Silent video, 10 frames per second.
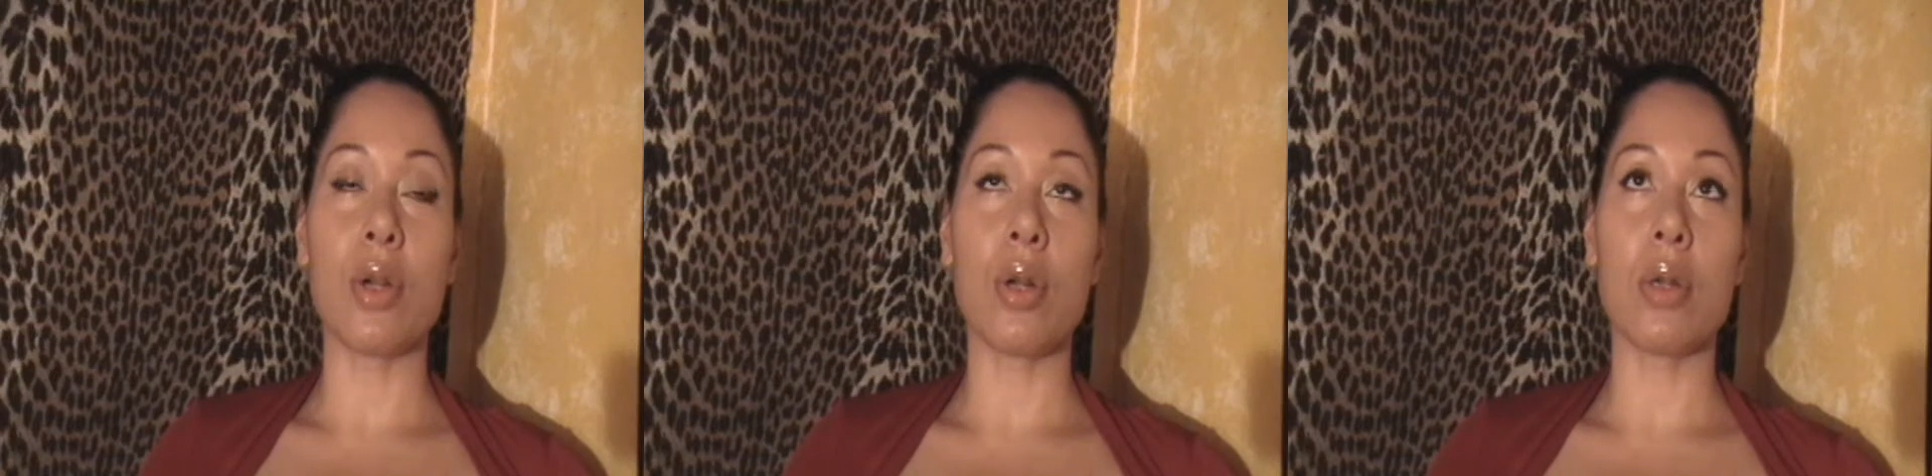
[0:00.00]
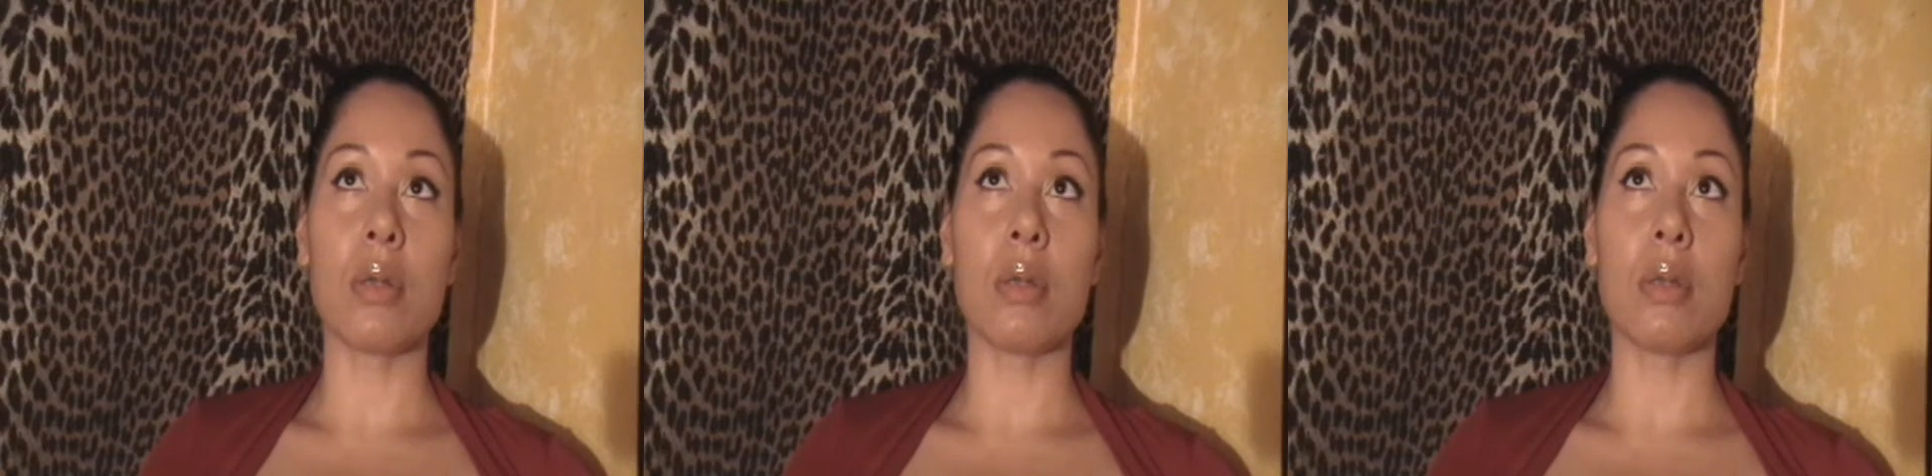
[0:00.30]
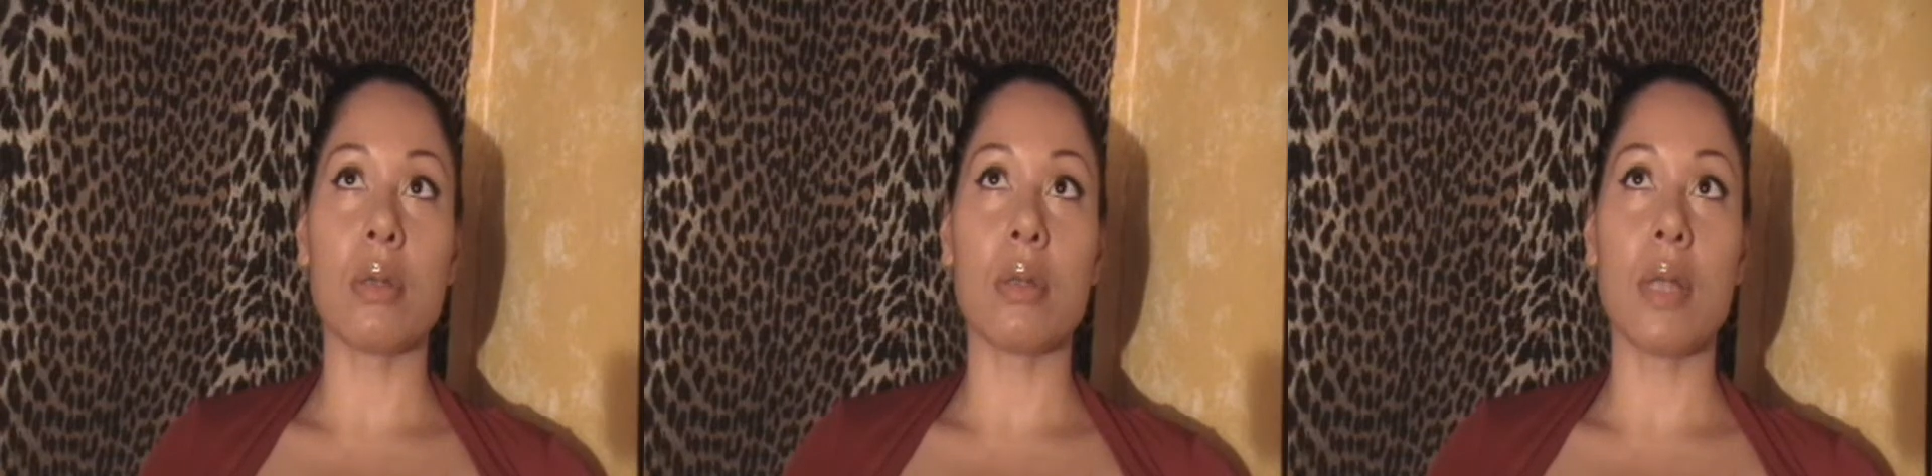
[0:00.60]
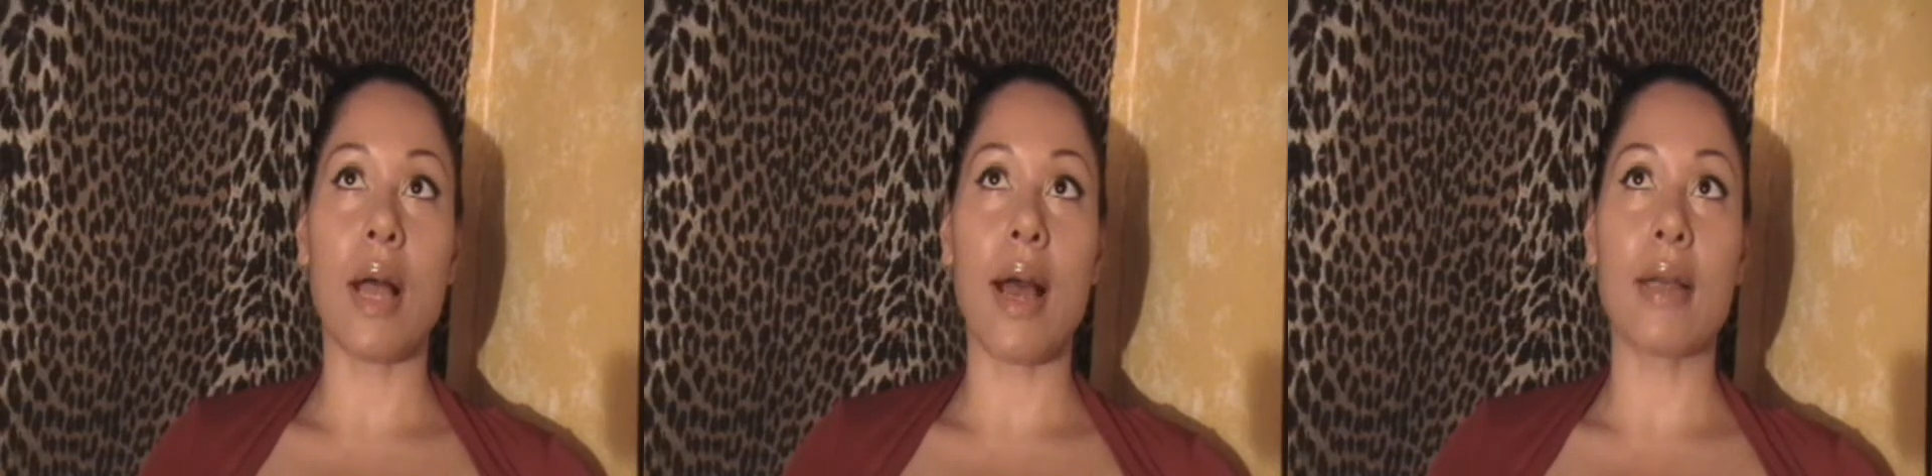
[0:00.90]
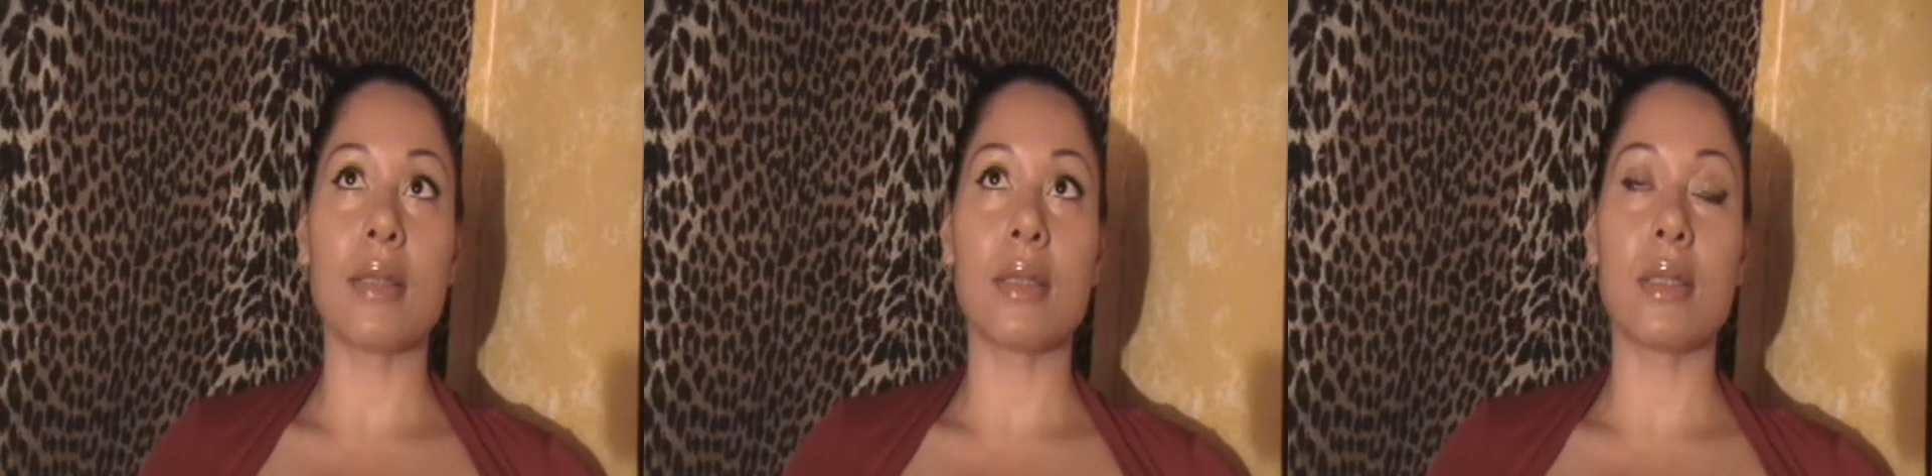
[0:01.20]
her
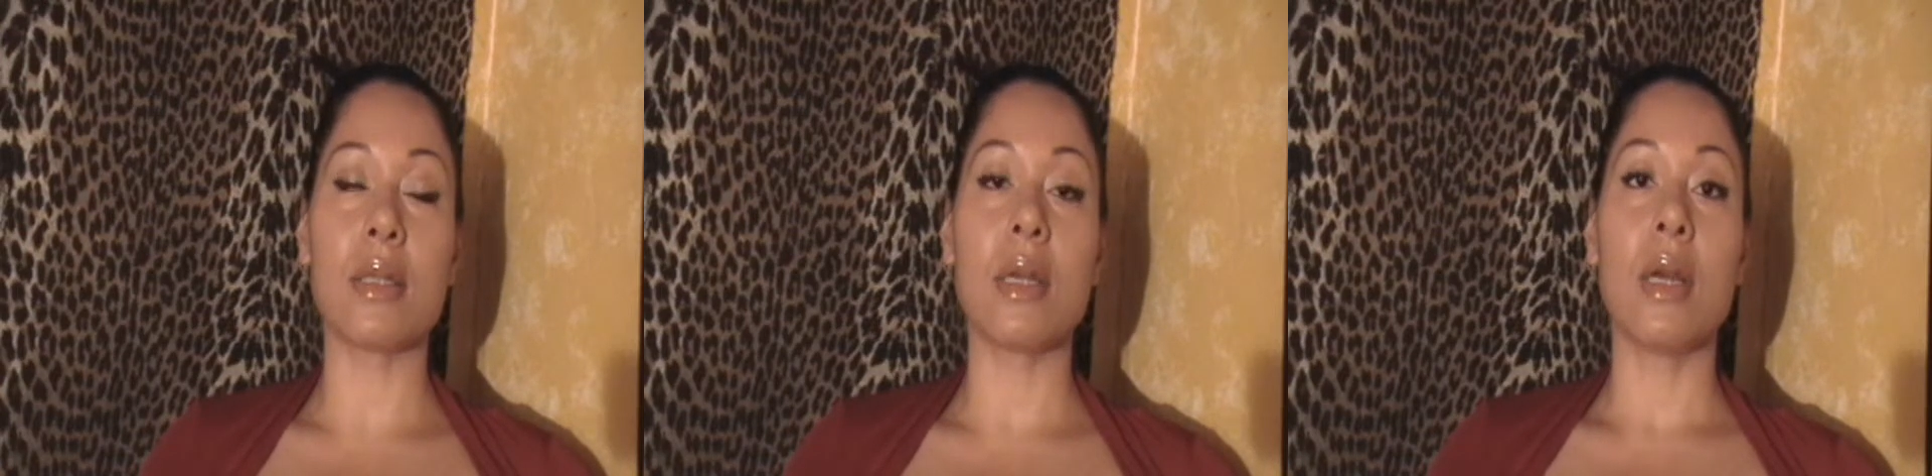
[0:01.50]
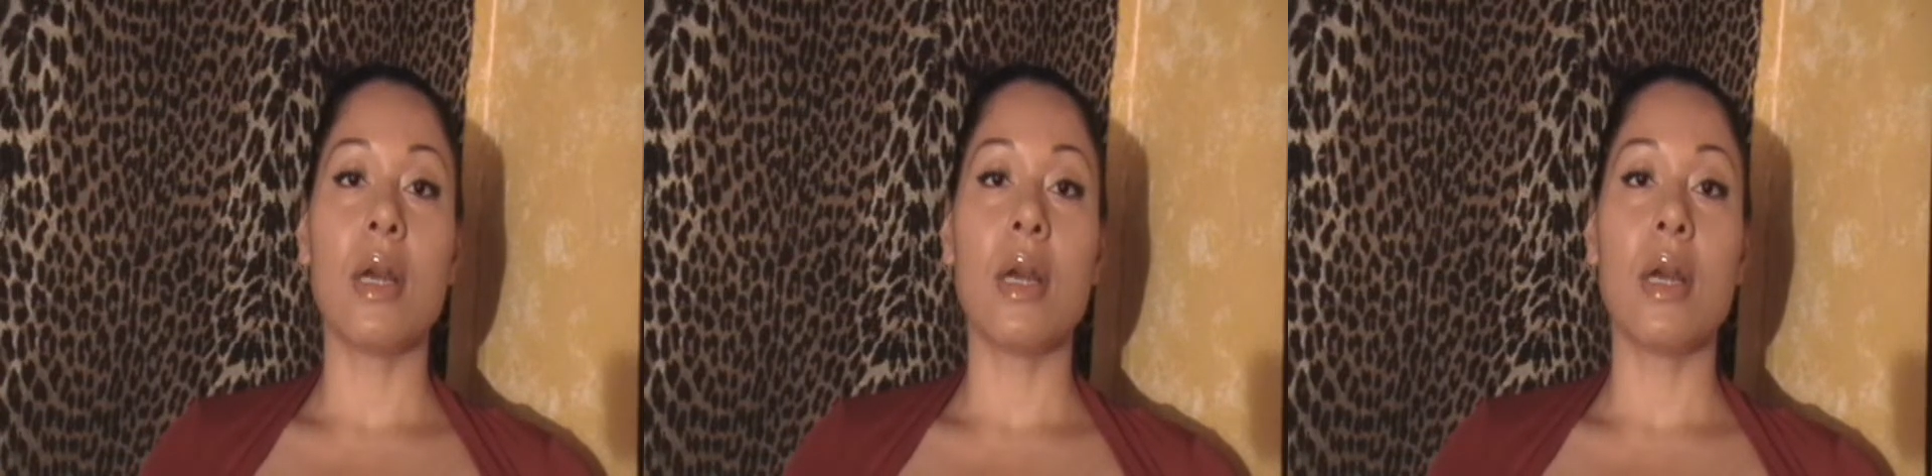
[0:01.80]
last